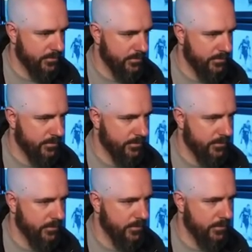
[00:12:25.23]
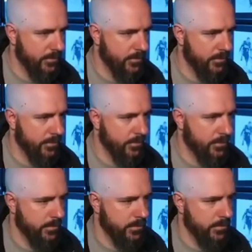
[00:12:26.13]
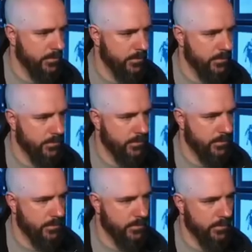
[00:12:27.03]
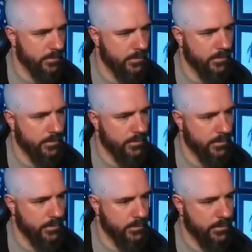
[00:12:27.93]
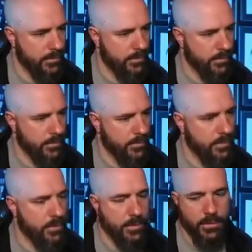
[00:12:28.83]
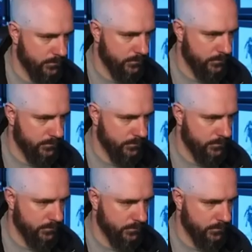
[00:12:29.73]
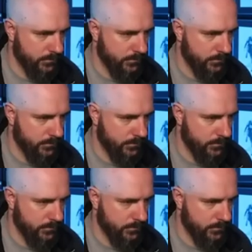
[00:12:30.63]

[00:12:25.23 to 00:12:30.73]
Nothing is said.